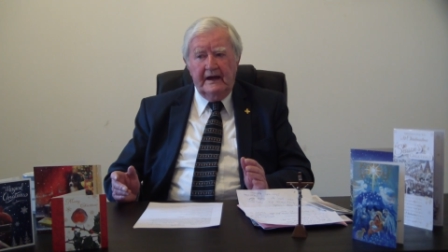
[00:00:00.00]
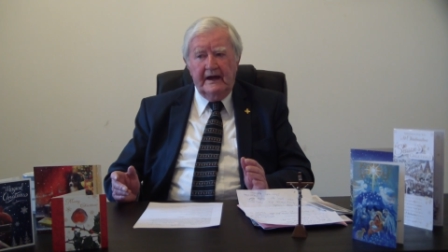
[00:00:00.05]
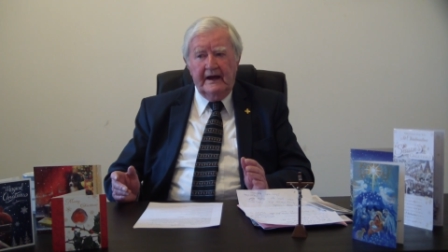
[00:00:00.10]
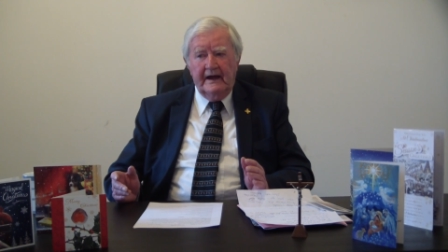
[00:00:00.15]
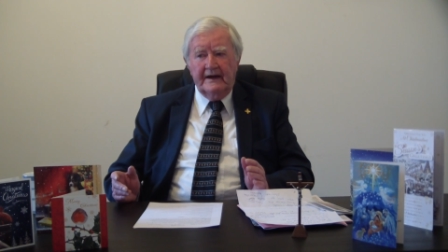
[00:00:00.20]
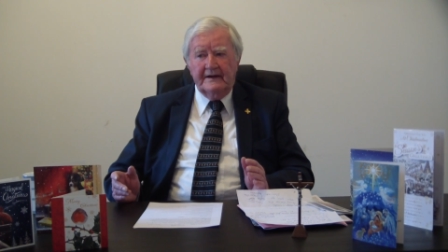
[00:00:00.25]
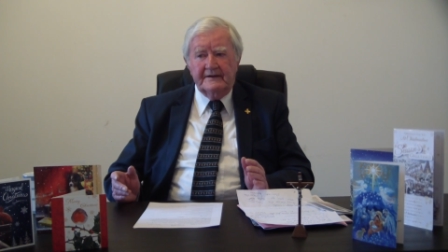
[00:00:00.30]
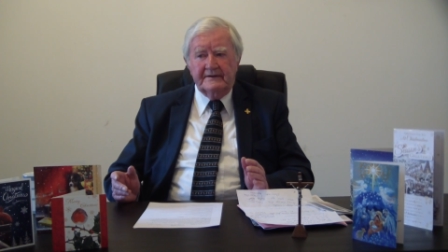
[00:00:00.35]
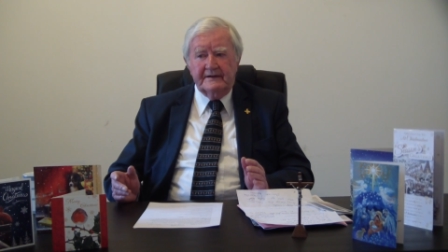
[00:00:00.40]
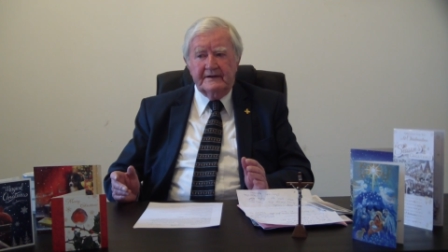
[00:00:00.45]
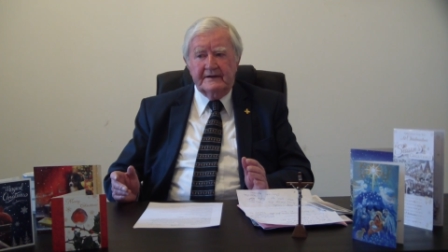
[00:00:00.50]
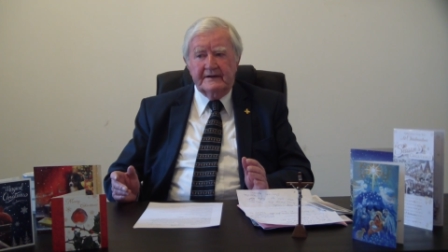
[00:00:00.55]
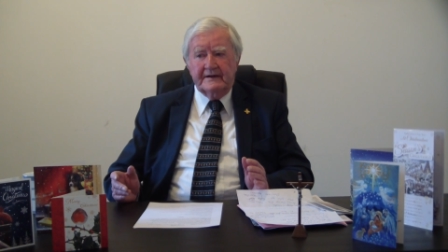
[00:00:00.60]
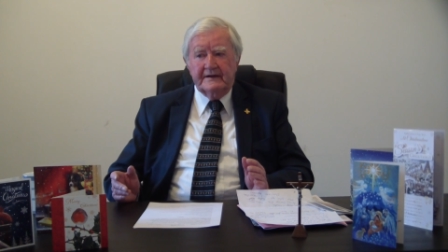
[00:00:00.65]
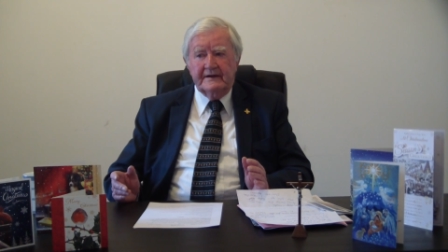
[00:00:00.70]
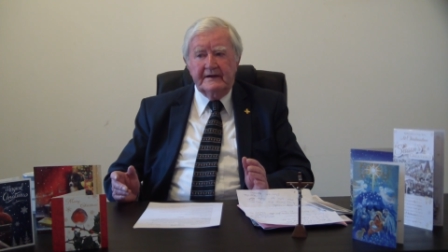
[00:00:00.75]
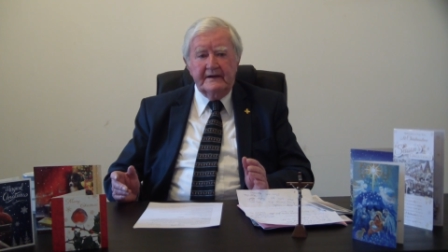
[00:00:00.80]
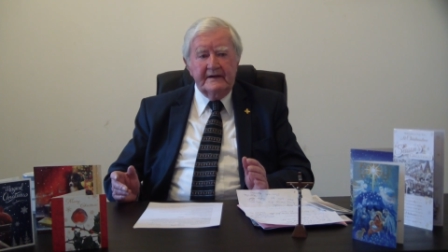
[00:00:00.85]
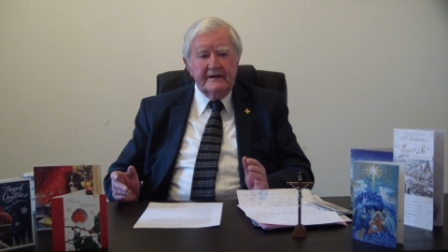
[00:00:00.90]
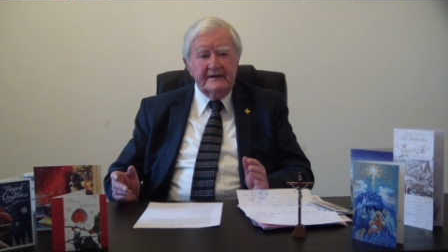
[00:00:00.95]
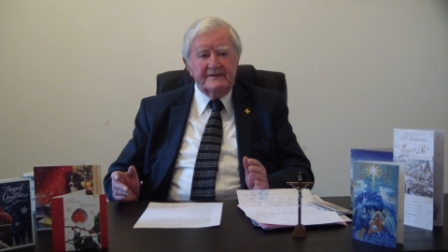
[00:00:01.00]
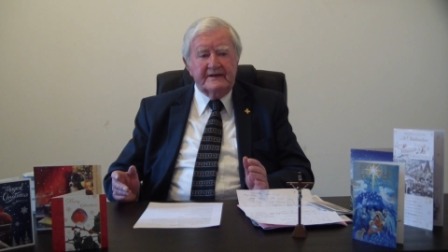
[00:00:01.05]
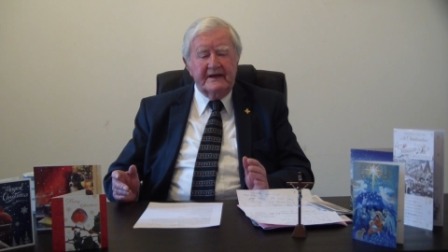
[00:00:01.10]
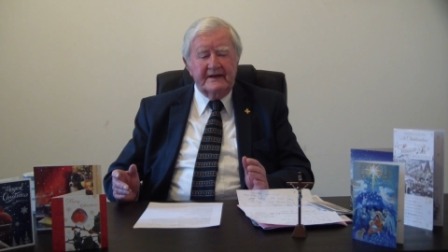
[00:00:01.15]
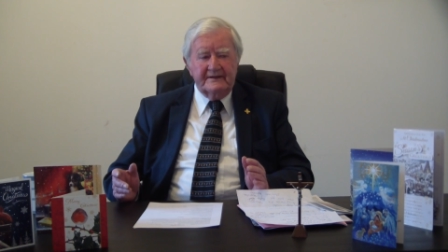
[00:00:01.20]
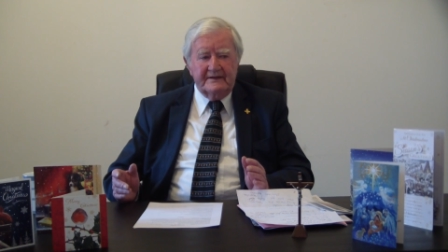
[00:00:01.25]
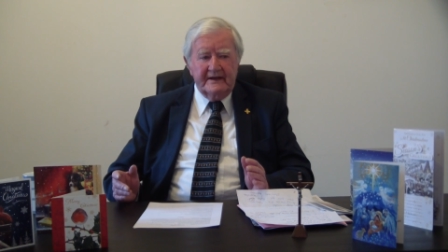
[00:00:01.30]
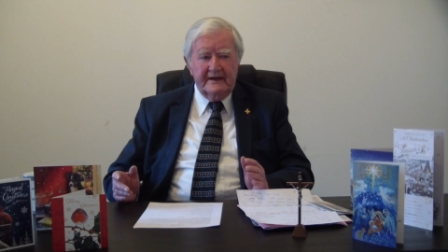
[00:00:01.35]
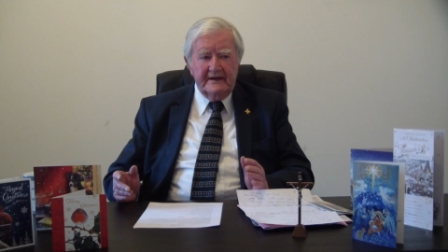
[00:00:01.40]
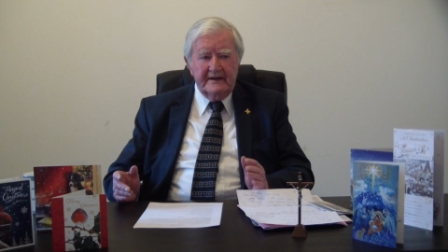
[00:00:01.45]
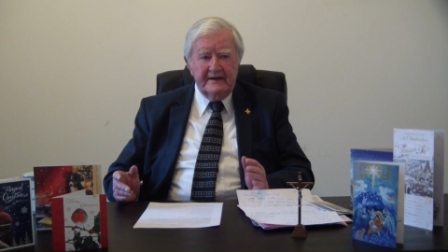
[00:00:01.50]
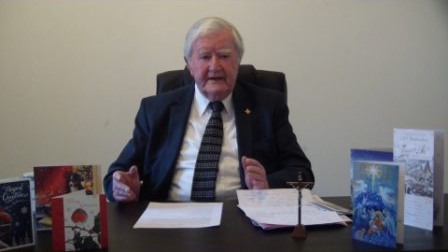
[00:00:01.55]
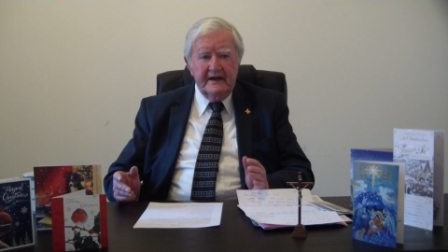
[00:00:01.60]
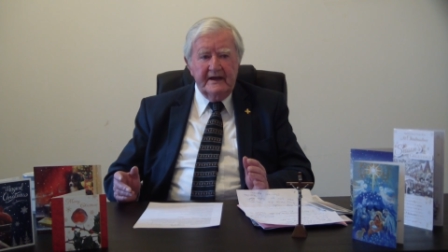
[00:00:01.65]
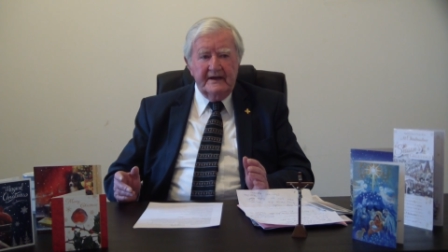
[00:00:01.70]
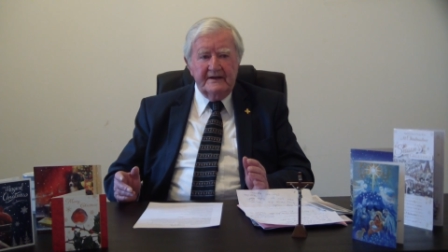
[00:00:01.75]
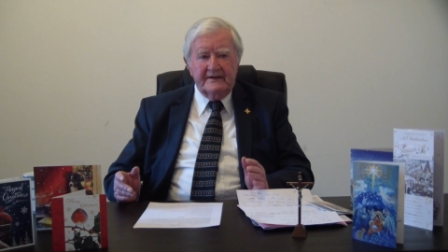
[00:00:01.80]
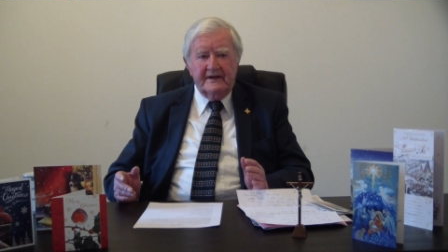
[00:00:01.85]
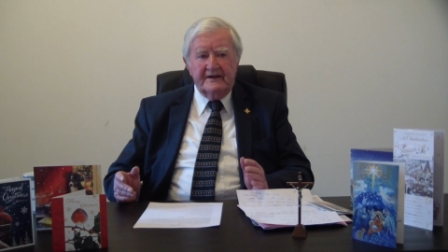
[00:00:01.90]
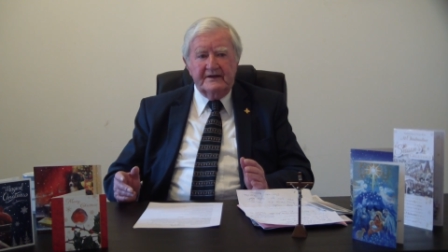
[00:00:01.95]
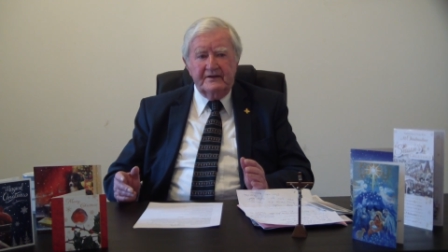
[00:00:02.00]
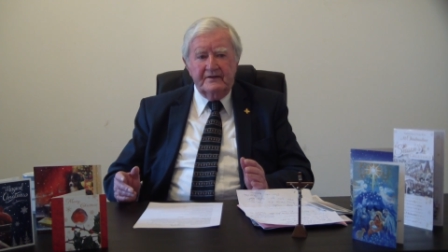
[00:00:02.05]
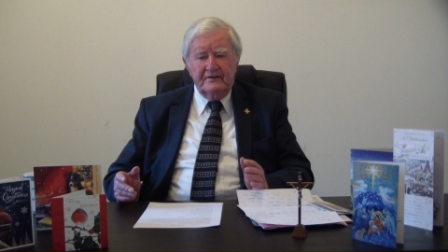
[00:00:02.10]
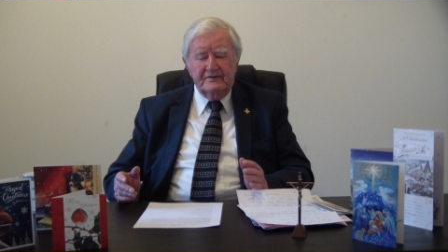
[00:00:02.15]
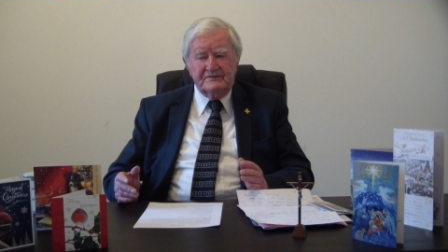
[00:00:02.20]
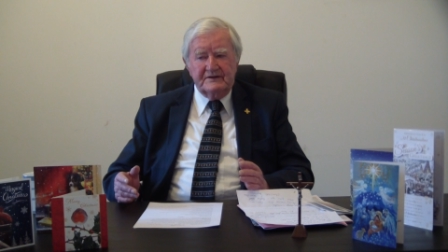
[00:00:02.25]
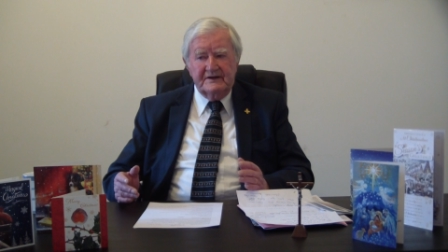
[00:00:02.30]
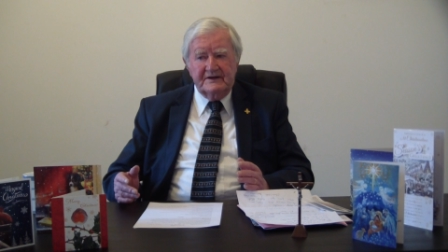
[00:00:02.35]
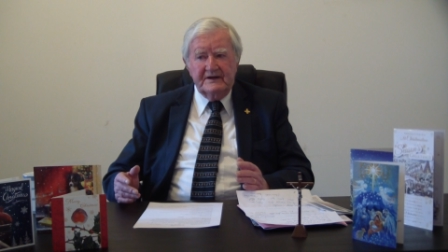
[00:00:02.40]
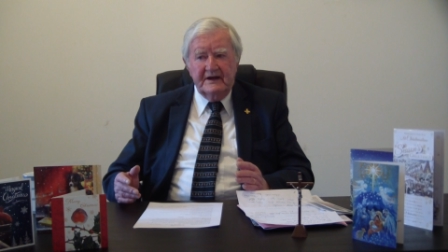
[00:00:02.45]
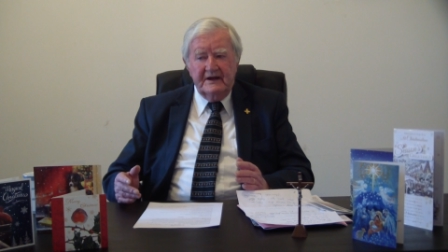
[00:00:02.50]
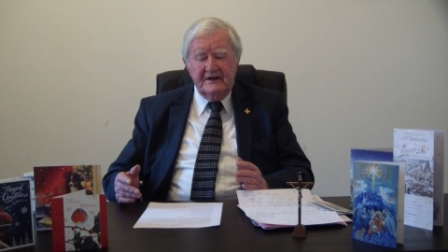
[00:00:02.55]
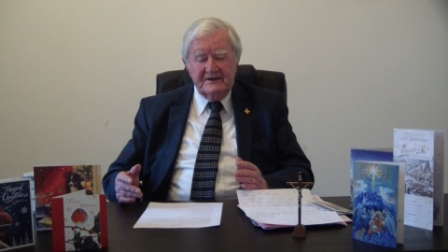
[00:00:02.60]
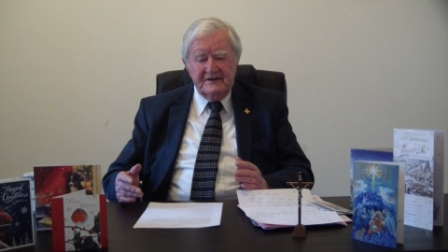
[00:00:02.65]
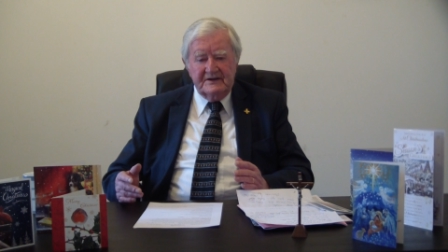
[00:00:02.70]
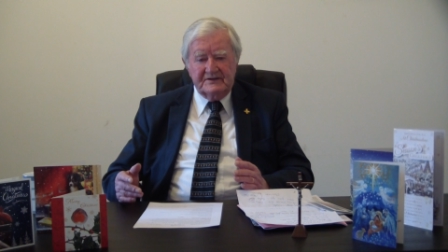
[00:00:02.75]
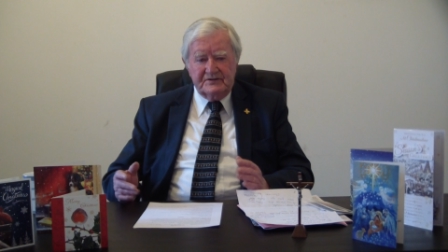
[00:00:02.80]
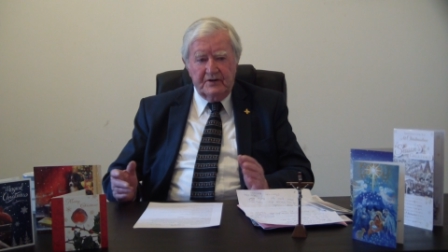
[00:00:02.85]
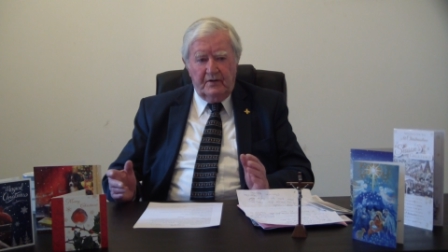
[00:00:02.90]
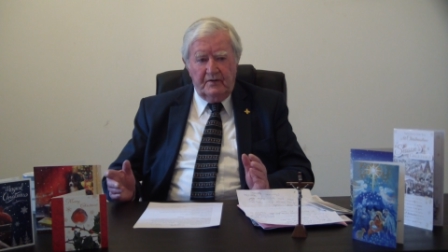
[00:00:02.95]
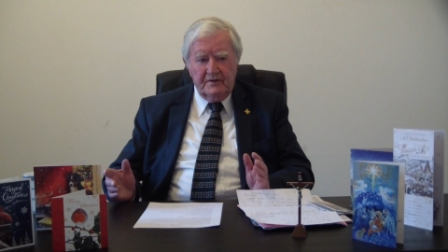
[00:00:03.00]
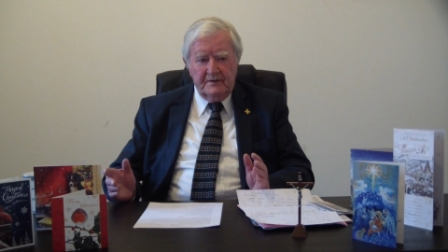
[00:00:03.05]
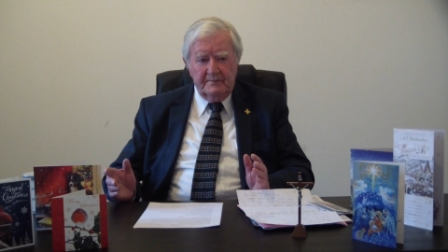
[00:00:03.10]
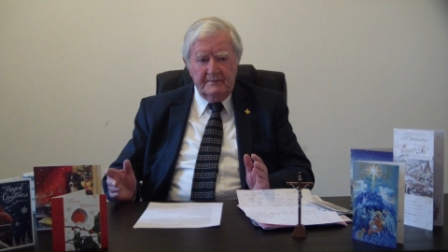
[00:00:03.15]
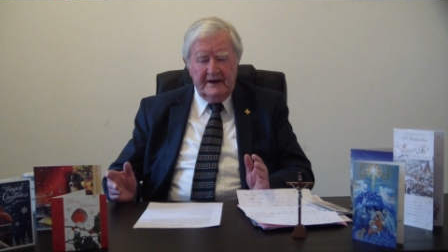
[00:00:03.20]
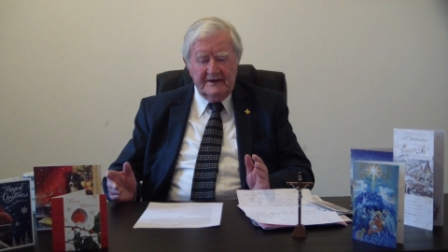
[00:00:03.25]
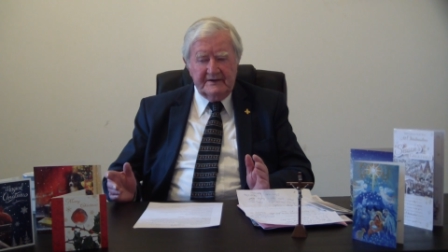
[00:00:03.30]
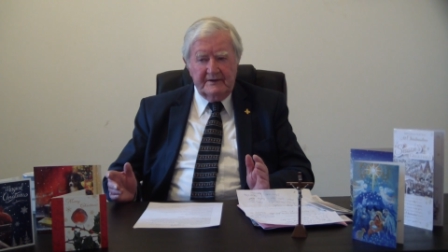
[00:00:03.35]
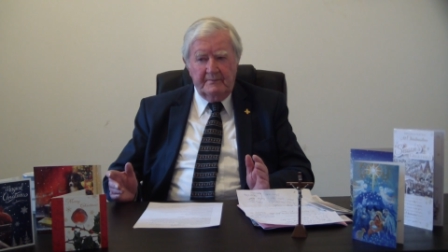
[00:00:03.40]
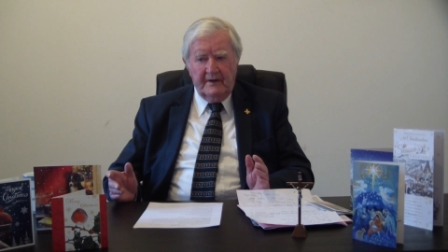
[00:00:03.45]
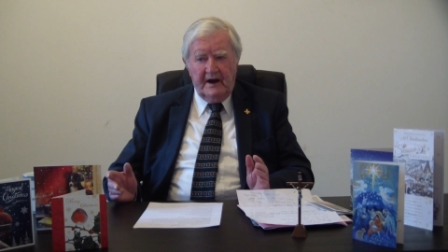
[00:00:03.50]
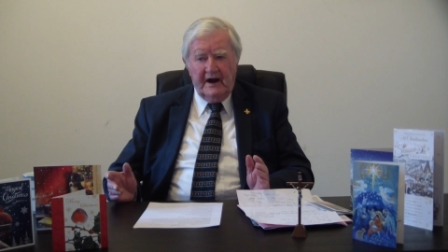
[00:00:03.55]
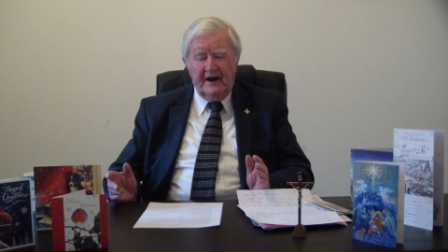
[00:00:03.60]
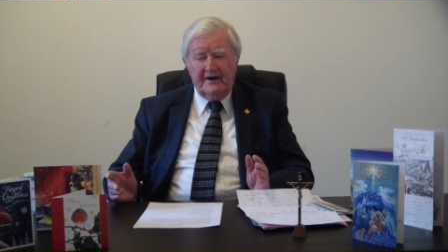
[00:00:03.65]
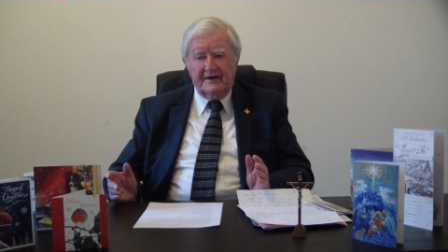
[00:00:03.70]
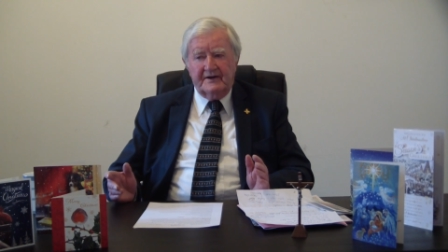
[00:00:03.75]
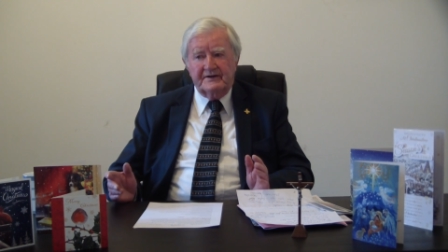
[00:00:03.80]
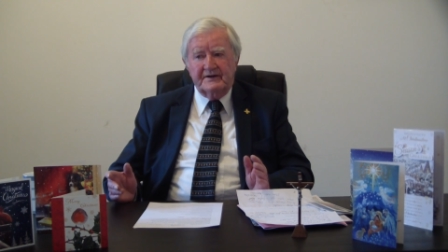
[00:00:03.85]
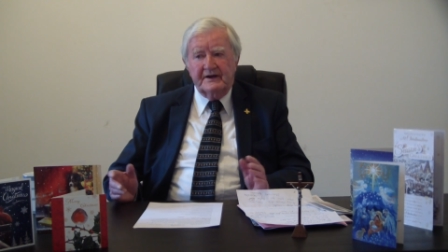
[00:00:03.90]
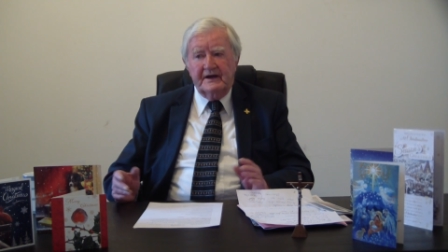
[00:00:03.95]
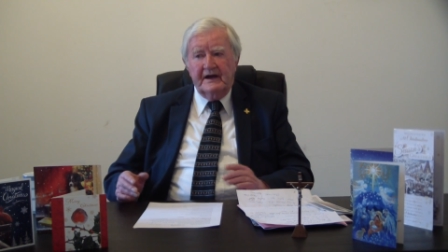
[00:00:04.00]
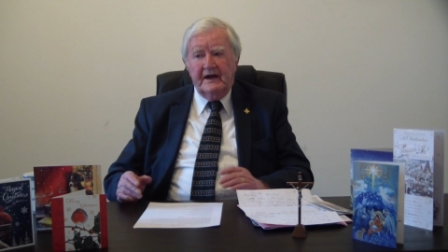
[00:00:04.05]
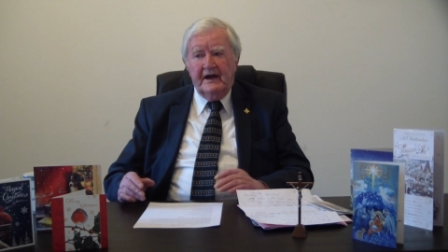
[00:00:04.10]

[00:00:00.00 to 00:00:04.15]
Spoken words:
and they usually sold them at the market.